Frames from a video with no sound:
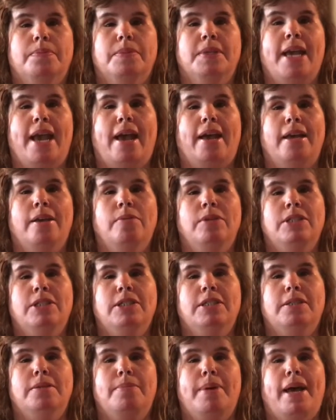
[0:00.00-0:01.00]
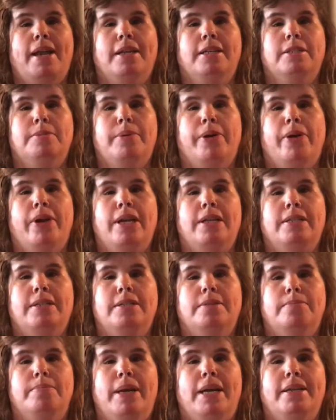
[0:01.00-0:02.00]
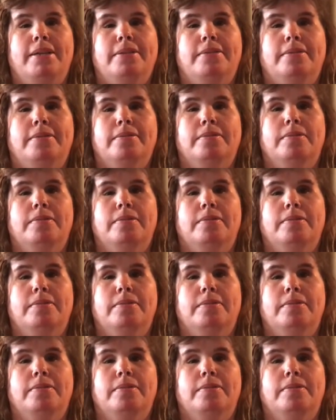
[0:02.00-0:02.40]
it was just a bad experience. But